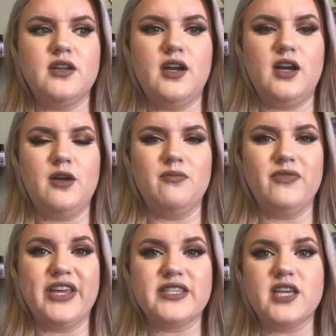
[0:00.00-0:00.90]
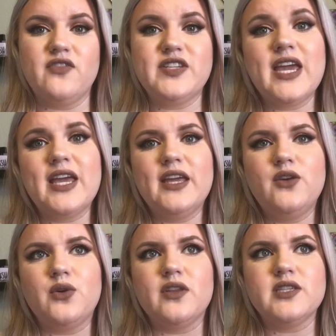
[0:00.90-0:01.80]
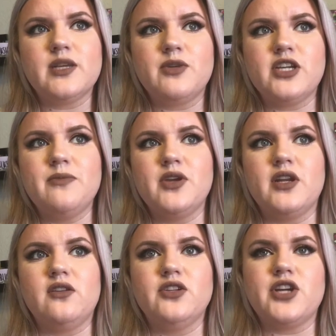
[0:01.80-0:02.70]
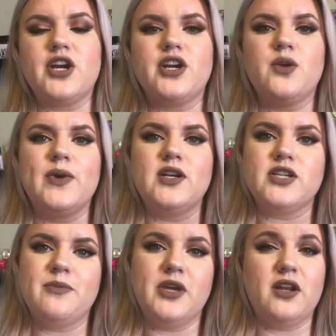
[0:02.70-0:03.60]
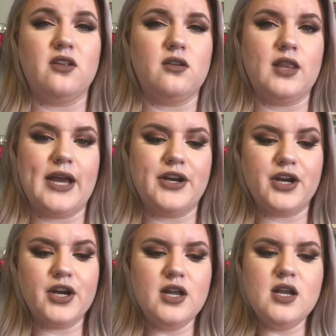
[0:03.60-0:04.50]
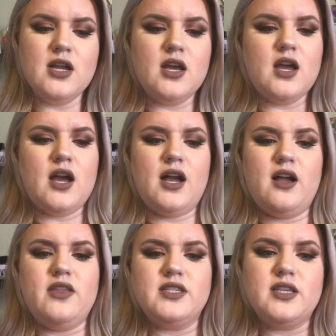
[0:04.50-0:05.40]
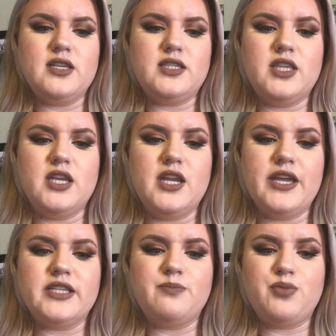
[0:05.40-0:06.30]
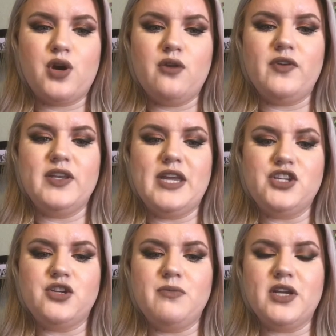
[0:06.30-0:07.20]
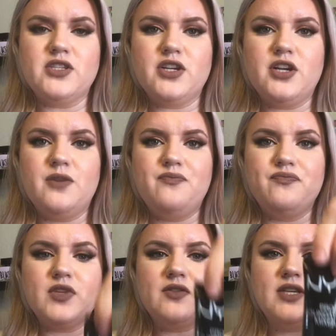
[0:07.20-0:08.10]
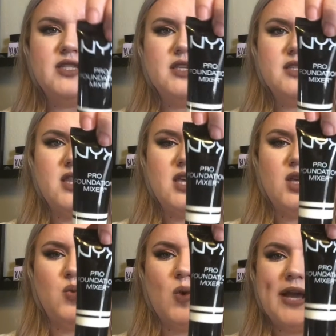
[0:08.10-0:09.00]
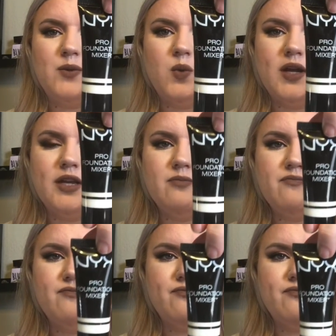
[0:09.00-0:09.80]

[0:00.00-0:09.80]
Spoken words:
like self-tan, or in the summertime you get a little darker, wintertime you get a little lighter. This is the NYX Pro Foundation Mixer. This is the white one,